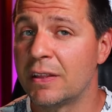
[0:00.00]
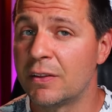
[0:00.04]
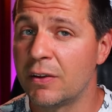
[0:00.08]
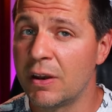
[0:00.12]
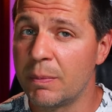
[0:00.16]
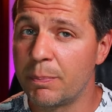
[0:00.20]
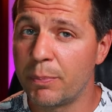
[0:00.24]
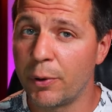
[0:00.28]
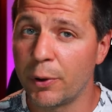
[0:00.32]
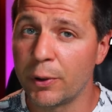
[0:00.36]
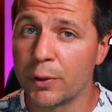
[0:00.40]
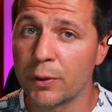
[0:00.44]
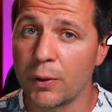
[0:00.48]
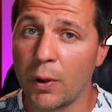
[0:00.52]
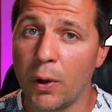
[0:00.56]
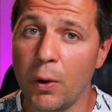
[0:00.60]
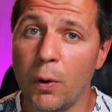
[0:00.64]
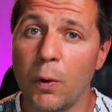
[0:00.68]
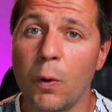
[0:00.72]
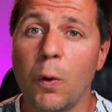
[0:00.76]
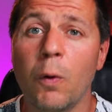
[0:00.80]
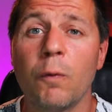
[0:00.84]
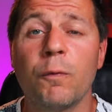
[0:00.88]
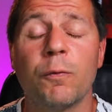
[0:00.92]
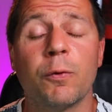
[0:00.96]

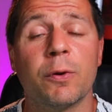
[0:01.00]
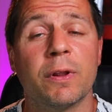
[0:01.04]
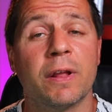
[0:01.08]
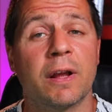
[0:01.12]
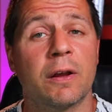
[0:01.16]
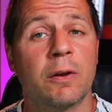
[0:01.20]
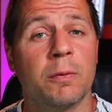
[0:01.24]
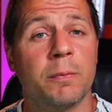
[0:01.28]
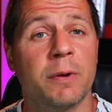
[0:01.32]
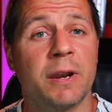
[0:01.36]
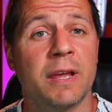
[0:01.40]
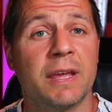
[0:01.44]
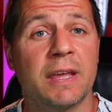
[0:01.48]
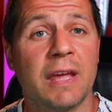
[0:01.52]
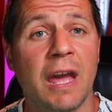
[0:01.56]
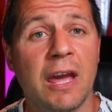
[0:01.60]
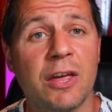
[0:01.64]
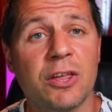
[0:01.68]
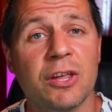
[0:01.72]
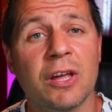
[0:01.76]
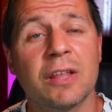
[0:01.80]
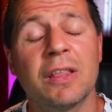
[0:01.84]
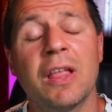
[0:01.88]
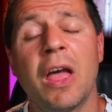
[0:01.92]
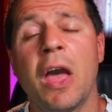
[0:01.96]
3.0 for the
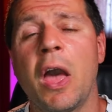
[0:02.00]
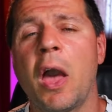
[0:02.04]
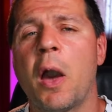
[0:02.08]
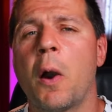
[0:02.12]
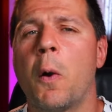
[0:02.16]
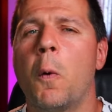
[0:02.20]
communication,